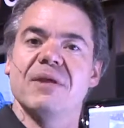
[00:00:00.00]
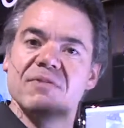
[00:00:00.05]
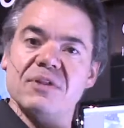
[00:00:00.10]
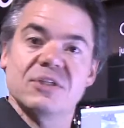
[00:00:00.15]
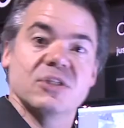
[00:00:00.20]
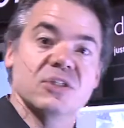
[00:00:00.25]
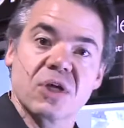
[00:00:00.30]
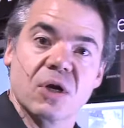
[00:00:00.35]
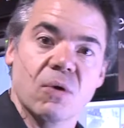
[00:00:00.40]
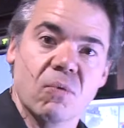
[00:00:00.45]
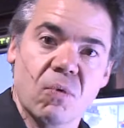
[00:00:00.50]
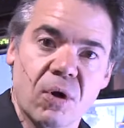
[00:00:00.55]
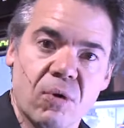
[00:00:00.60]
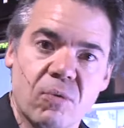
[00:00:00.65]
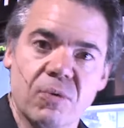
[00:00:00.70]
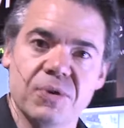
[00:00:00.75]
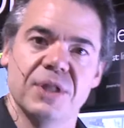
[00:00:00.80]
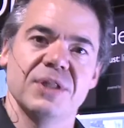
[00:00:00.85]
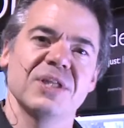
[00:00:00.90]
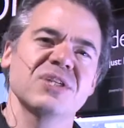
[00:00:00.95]
This is going to
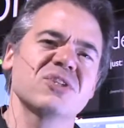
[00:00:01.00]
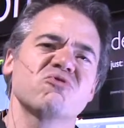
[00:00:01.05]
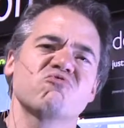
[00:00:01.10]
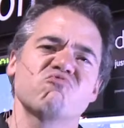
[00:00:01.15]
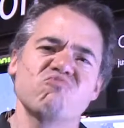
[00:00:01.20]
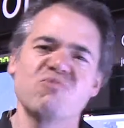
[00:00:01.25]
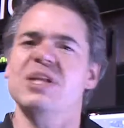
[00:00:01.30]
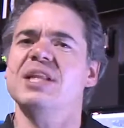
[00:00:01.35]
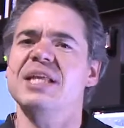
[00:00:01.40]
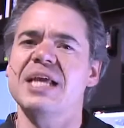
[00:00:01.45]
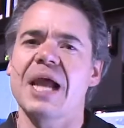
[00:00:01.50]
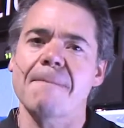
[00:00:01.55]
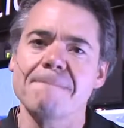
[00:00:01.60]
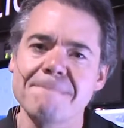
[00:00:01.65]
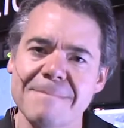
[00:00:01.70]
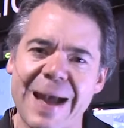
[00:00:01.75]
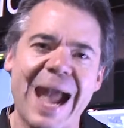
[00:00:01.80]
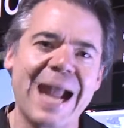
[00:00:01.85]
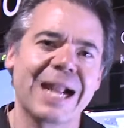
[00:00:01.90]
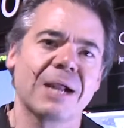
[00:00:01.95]
work with it. This is really a
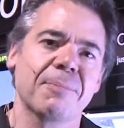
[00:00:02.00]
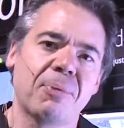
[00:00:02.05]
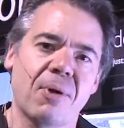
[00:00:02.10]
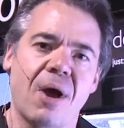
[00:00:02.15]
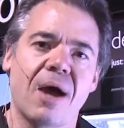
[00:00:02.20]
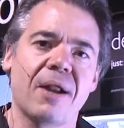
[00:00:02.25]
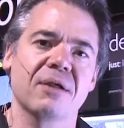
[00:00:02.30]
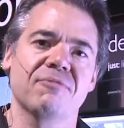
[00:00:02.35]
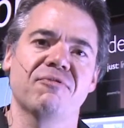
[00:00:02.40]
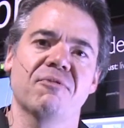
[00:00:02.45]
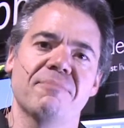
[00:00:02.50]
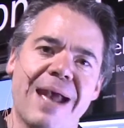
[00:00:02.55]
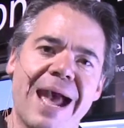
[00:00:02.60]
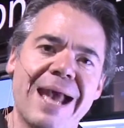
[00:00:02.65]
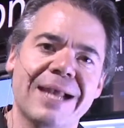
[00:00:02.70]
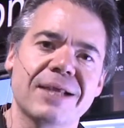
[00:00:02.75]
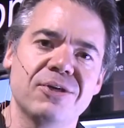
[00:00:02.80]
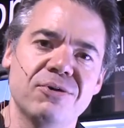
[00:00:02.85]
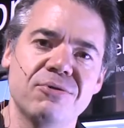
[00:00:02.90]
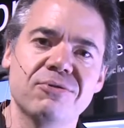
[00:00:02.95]
Mac product for
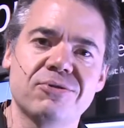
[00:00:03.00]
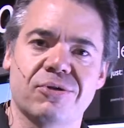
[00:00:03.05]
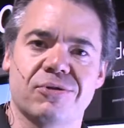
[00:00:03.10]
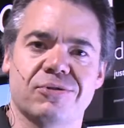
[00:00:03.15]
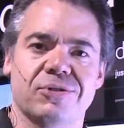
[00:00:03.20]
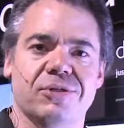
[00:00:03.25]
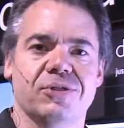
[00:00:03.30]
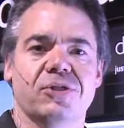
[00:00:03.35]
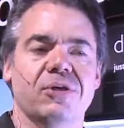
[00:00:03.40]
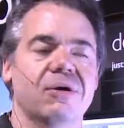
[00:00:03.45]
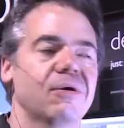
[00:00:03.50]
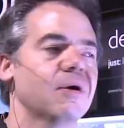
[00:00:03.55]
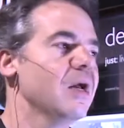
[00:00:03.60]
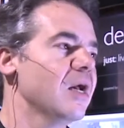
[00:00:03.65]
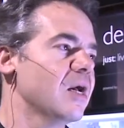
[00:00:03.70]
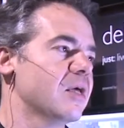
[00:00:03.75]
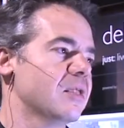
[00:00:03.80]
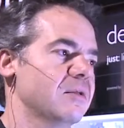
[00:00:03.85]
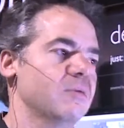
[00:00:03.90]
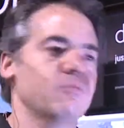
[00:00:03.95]
Mac users, and so
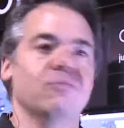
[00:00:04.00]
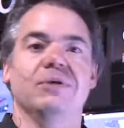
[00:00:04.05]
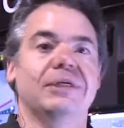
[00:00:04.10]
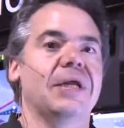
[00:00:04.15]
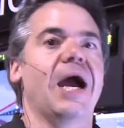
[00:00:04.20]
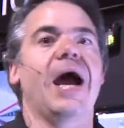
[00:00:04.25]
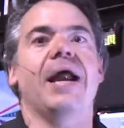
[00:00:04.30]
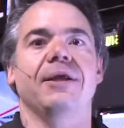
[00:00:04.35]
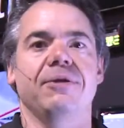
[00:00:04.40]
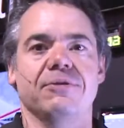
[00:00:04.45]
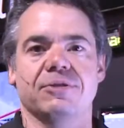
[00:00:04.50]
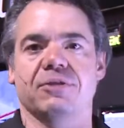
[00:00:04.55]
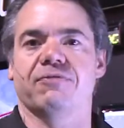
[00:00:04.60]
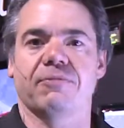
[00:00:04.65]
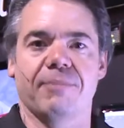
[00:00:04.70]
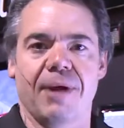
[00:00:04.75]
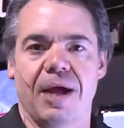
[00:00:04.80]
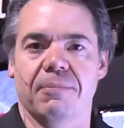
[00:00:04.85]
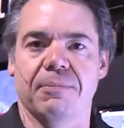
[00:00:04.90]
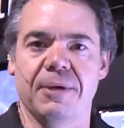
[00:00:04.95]
we've got to use it
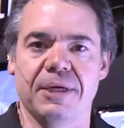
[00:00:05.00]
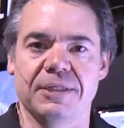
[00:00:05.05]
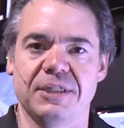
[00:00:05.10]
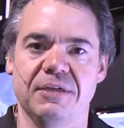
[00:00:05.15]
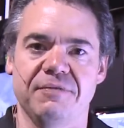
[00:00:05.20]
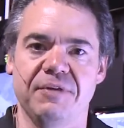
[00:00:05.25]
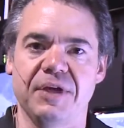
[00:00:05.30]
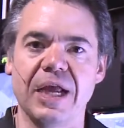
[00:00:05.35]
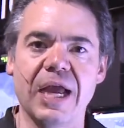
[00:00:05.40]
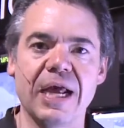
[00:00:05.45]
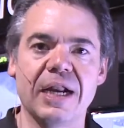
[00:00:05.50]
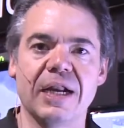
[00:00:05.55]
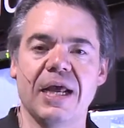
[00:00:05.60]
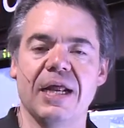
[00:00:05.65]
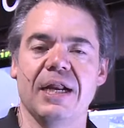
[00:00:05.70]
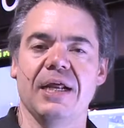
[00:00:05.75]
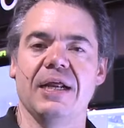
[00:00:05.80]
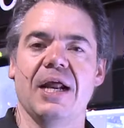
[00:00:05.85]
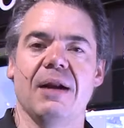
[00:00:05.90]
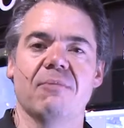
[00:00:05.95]
for Mac Break TV.
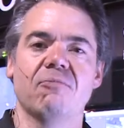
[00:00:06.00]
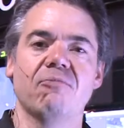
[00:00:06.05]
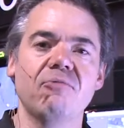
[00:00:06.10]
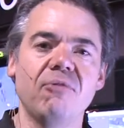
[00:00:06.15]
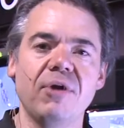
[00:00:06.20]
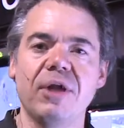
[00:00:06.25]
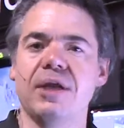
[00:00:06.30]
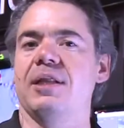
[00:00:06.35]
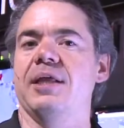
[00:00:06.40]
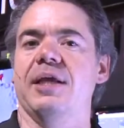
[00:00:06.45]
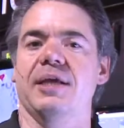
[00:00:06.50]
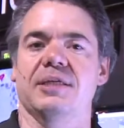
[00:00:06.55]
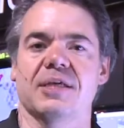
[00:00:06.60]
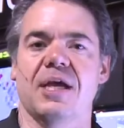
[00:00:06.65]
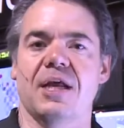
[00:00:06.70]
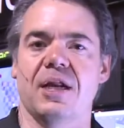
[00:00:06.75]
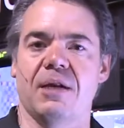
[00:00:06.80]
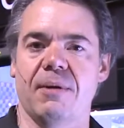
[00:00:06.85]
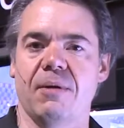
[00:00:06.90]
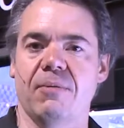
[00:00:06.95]
And I'm really
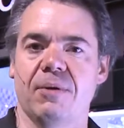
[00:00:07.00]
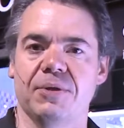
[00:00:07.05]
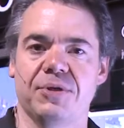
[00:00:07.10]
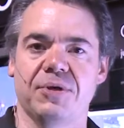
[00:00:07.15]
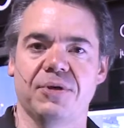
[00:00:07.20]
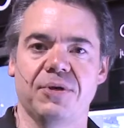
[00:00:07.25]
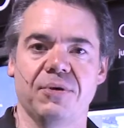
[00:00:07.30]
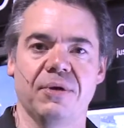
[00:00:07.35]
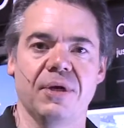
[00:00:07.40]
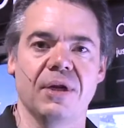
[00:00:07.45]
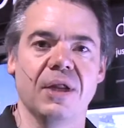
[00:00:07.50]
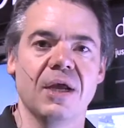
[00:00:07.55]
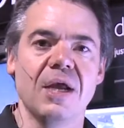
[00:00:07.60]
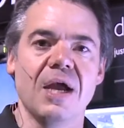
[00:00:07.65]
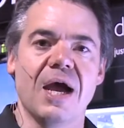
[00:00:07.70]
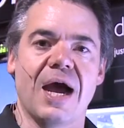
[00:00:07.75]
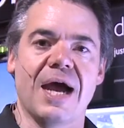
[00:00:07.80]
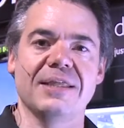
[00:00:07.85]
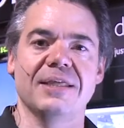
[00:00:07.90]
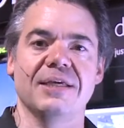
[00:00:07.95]
excited about what they're doing.
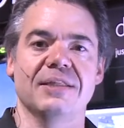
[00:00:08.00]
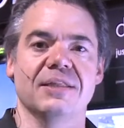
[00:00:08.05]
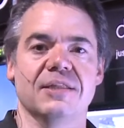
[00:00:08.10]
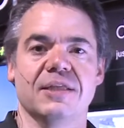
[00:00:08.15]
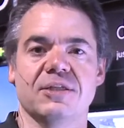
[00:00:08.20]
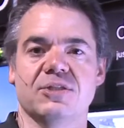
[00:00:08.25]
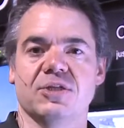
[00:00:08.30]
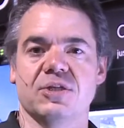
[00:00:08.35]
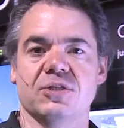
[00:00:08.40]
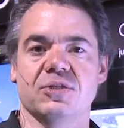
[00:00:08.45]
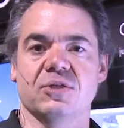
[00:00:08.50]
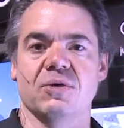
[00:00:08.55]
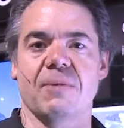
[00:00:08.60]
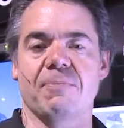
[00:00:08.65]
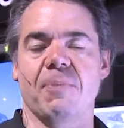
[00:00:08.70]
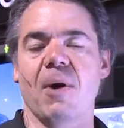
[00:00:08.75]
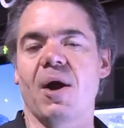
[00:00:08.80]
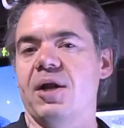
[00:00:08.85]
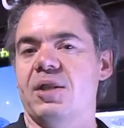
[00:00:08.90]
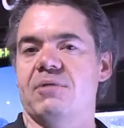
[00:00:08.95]
I think that this is
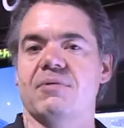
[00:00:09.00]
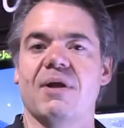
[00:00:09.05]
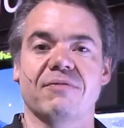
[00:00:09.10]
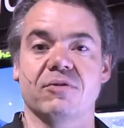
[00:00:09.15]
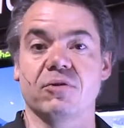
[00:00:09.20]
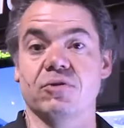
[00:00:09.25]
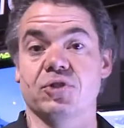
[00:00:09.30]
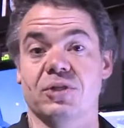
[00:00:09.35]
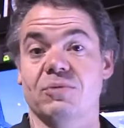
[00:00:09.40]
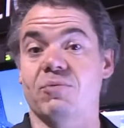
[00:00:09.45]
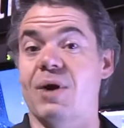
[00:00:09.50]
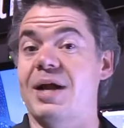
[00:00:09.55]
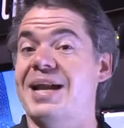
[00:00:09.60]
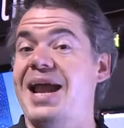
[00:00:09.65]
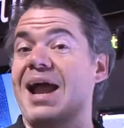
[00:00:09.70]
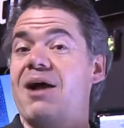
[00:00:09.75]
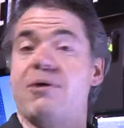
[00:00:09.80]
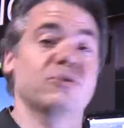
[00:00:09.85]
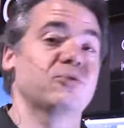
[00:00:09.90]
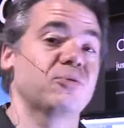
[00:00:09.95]
a part of the revolution.
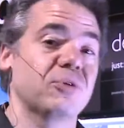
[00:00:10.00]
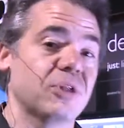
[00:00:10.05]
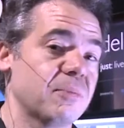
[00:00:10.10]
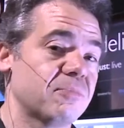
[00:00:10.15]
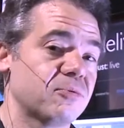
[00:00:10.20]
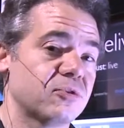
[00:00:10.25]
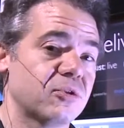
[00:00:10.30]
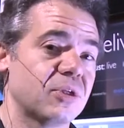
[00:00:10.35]
Right now, it's really